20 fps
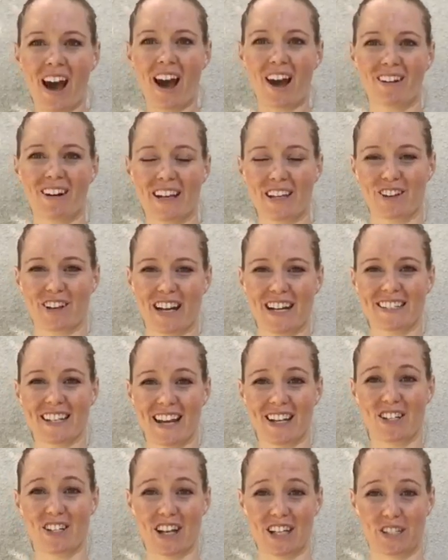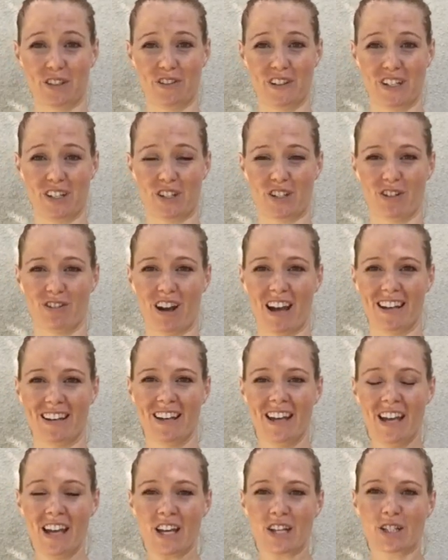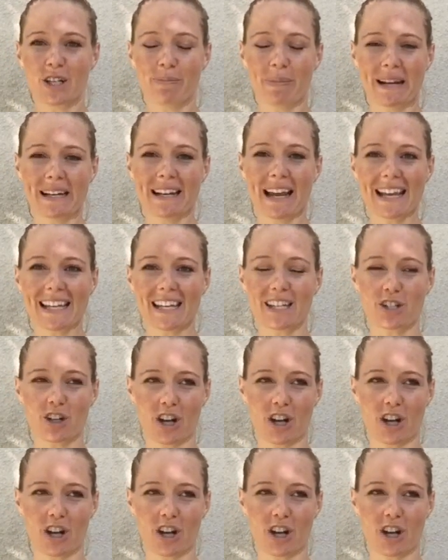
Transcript: All right, you guys, I just finished a run. So my Nike